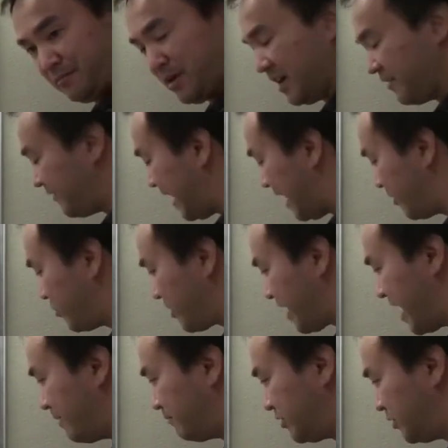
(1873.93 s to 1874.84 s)
My value
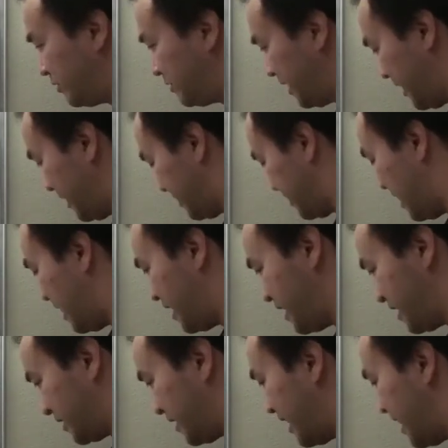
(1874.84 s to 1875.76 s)
came to as high
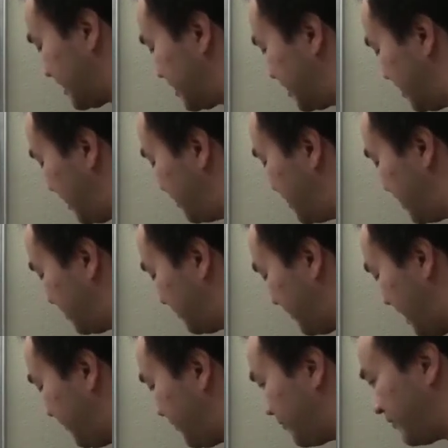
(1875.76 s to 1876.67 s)
as
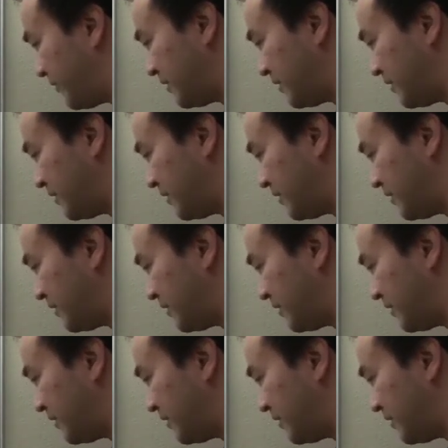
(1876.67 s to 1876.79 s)
f of